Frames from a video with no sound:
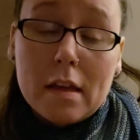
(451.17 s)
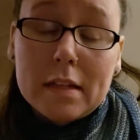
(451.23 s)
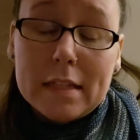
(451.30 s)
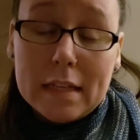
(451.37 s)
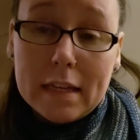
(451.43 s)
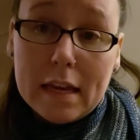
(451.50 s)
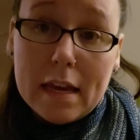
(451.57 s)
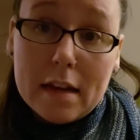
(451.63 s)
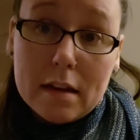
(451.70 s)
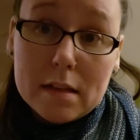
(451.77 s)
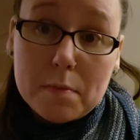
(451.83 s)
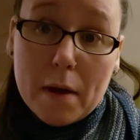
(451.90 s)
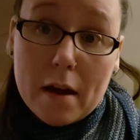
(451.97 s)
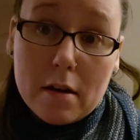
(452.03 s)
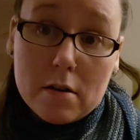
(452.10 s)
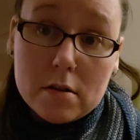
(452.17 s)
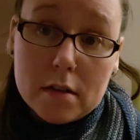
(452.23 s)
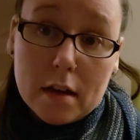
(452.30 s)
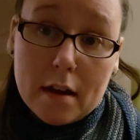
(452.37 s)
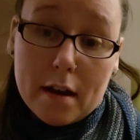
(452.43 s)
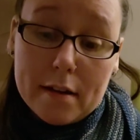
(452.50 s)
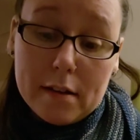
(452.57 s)
Tin Can Knits Patterns,
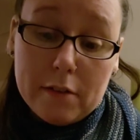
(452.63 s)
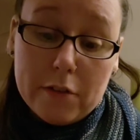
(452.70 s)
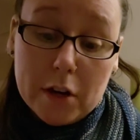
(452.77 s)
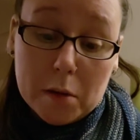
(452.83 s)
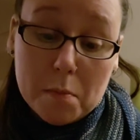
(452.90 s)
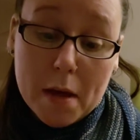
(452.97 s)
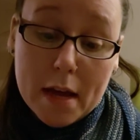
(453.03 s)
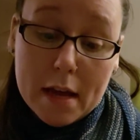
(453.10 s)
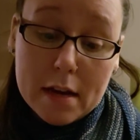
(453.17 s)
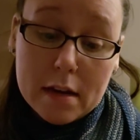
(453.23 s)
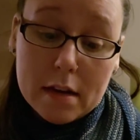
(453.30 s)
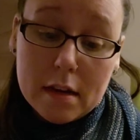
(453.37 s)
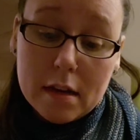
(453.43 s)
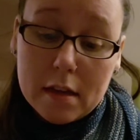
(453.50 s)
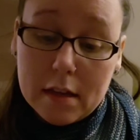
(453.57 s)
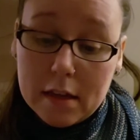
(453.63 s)
I highly recommend.